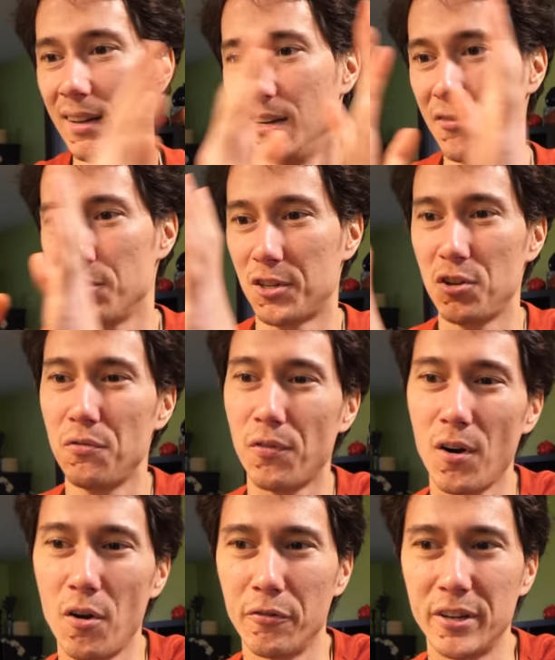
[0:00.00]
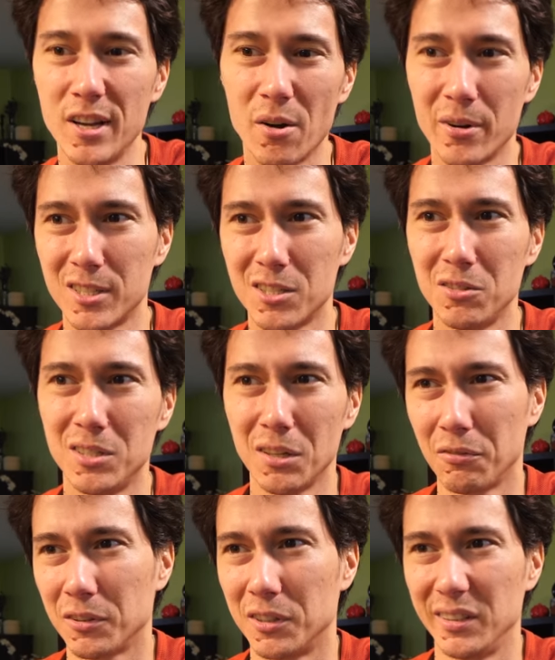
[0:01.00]
And if you're too far over here where it's too
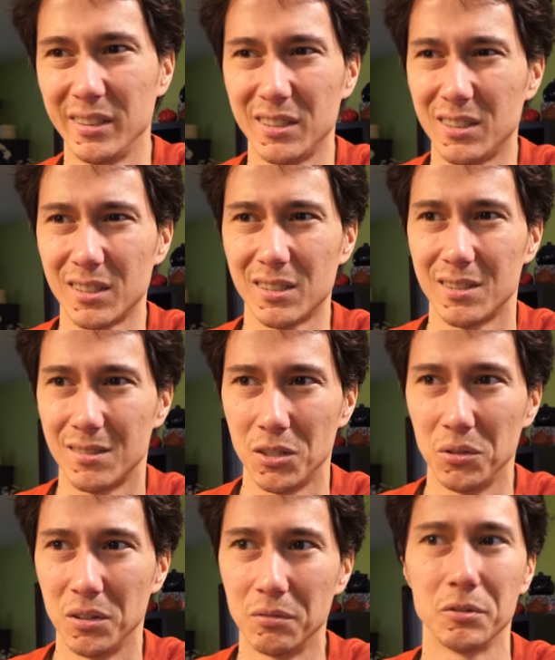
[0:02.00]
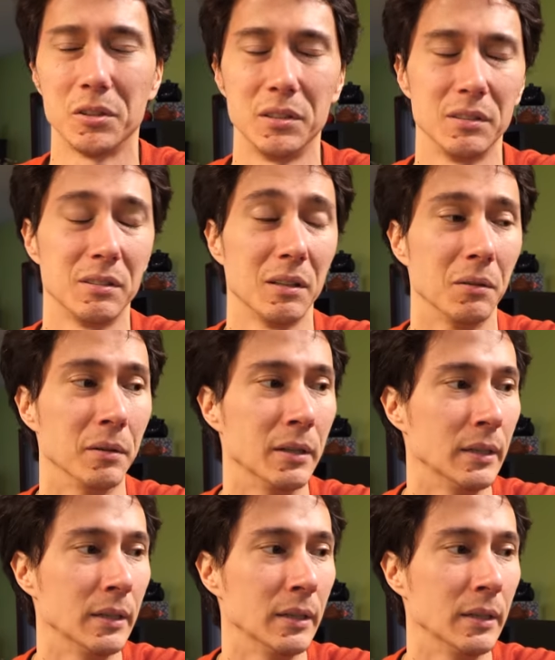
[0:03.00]
difficult, it's just too difficult, so.